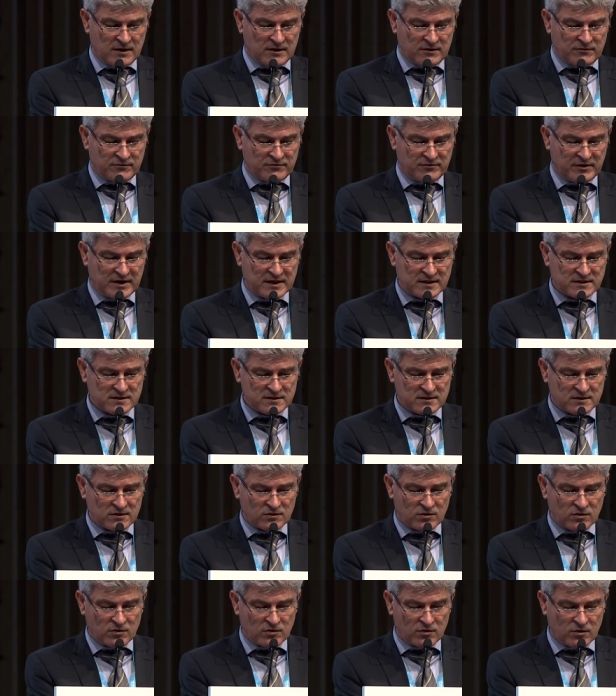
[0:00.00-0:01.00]
First,
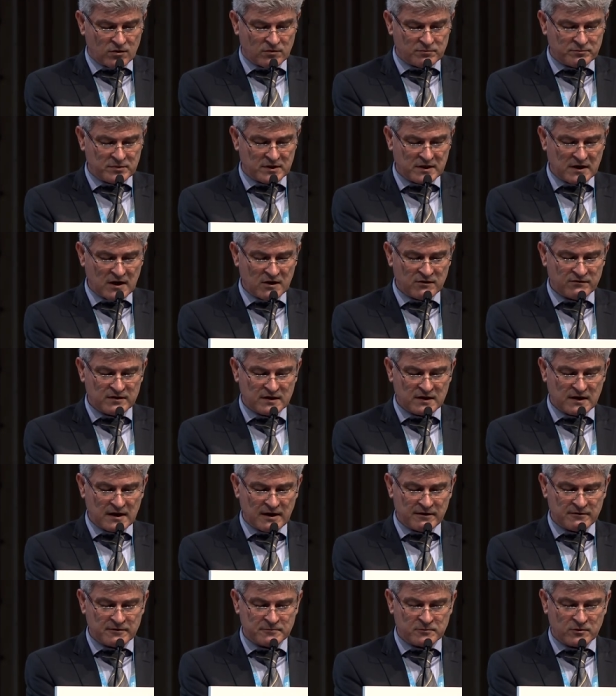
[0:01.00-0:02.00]
on behalf of the
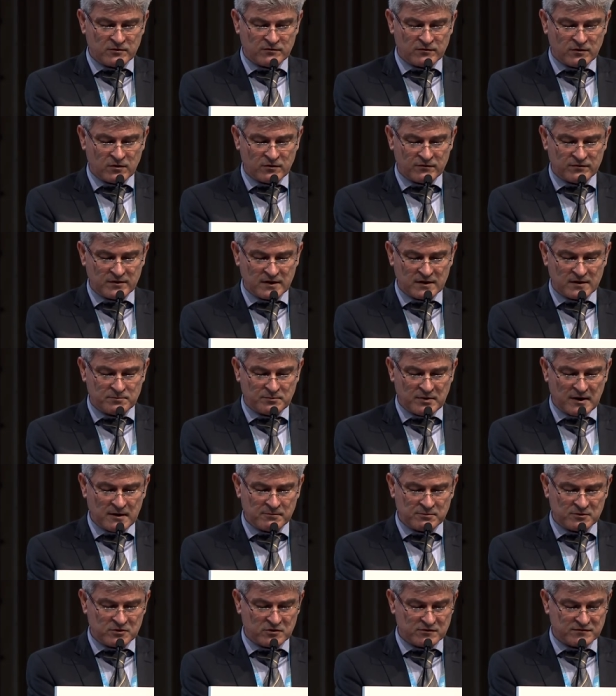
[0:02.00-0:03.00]
government of the
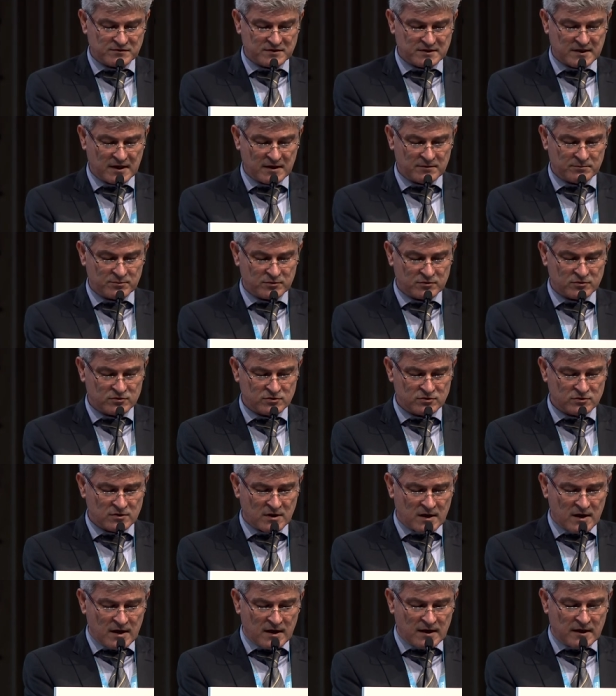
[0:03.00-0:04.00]
Republic of
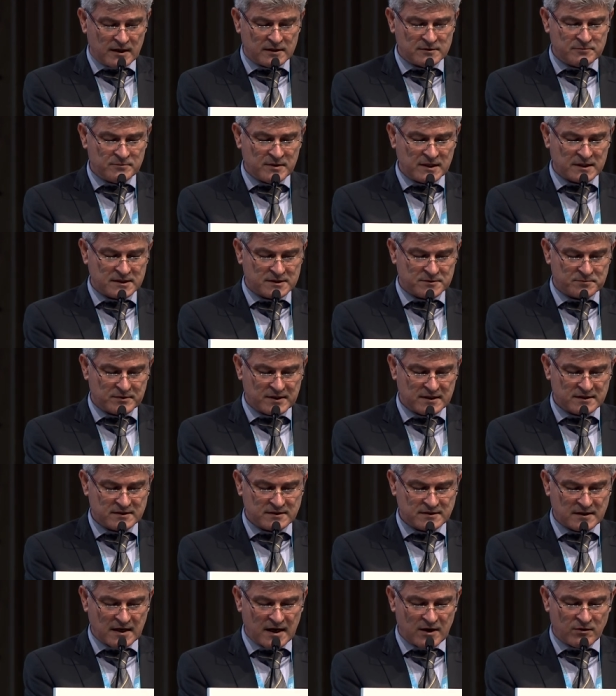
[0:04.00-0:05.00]
Cyprus, let me
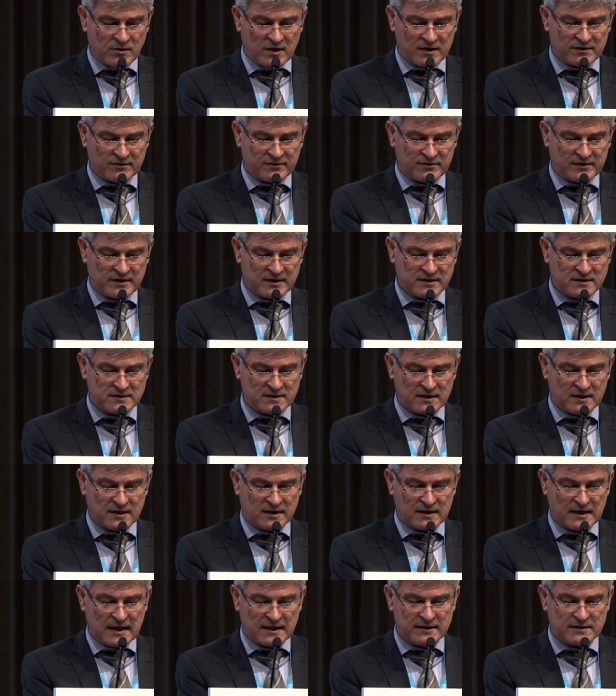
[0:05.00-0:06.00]
express our thanks
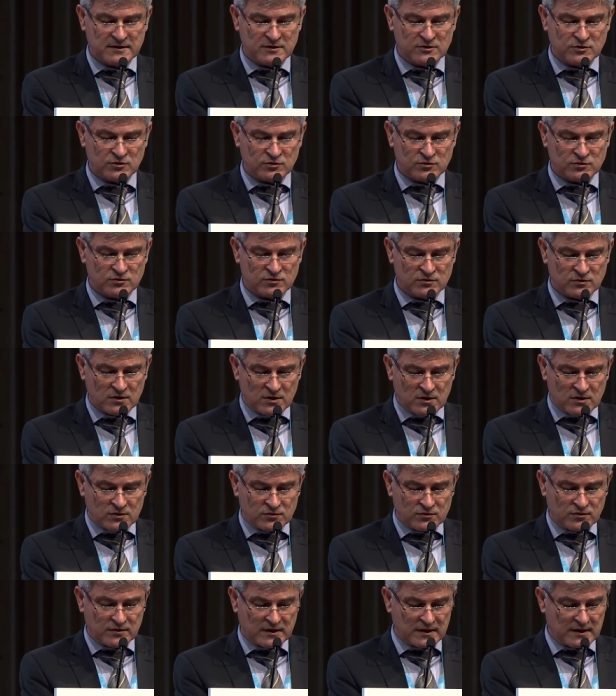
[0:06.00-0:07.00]
and gratitude
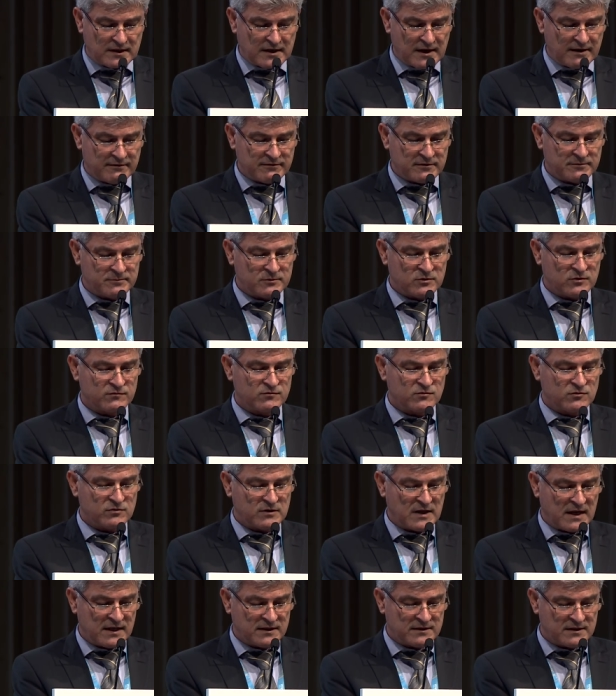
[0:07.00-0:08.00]
to the government of the
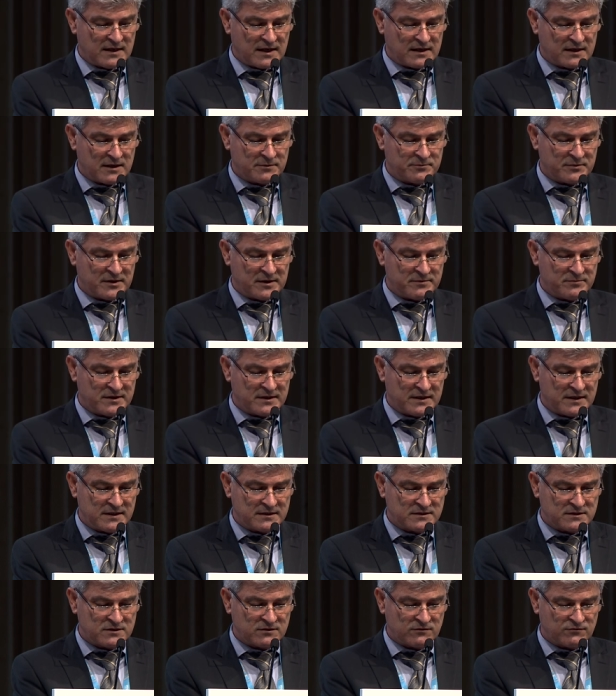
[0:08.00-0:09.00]
United Arab
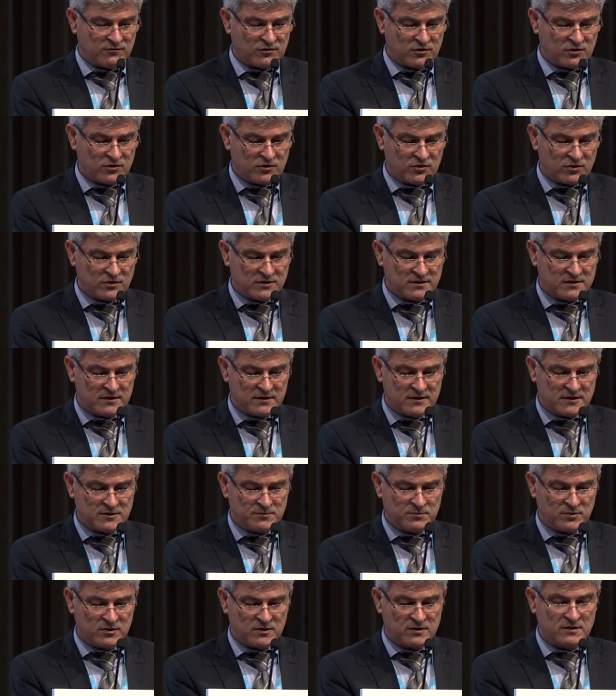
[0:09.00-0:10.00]
Emirates for hosting
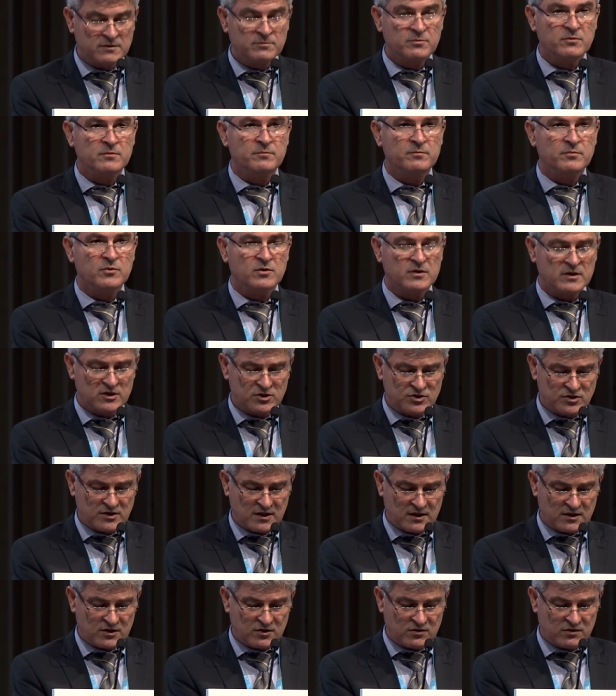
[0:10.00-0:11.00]
this
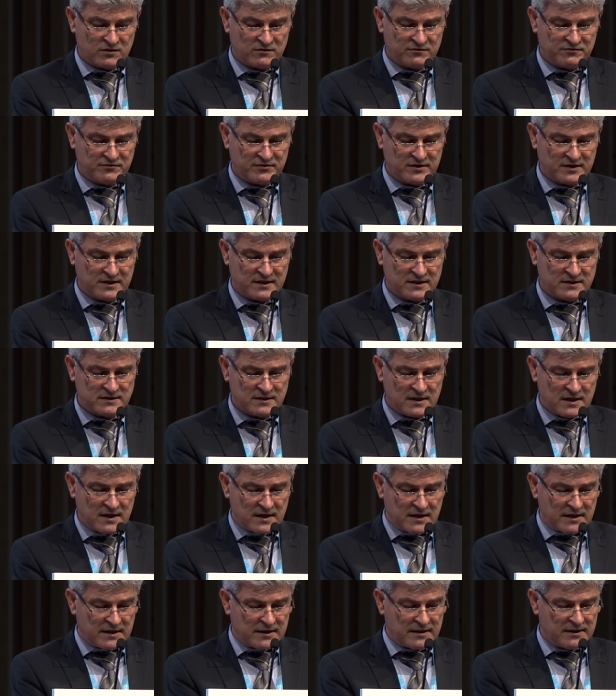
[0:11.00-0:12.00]
plenipotentiary conference
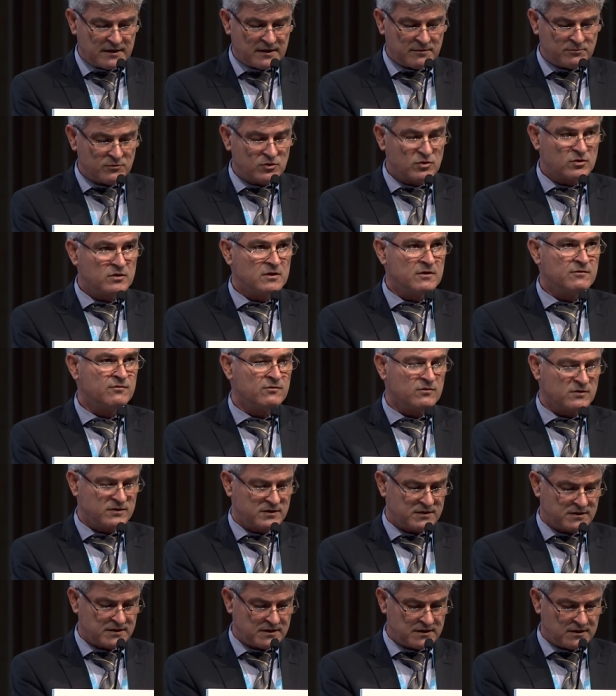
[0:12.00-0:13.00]
in the beautiful
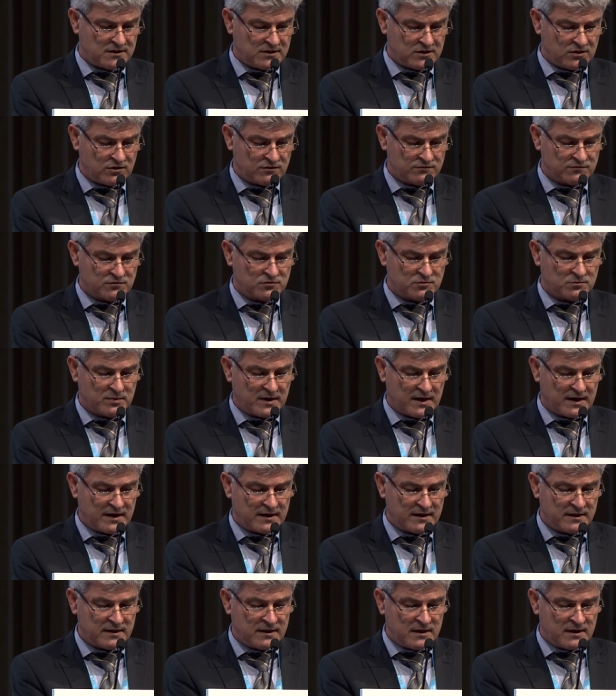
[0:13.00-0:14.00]
city of Dubai